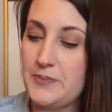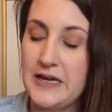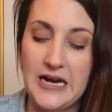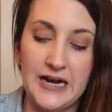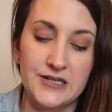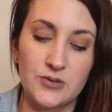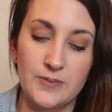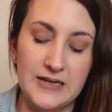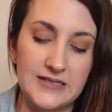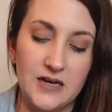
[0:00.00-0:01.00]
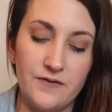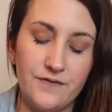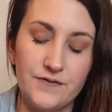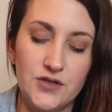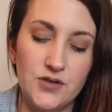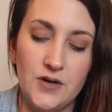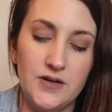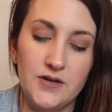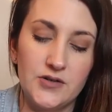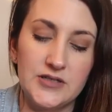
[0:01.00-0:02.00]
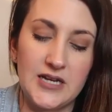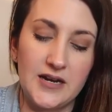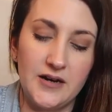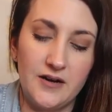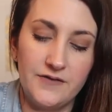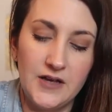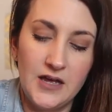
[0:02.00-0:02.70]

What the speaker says: being honest with myself. $200 is not enough.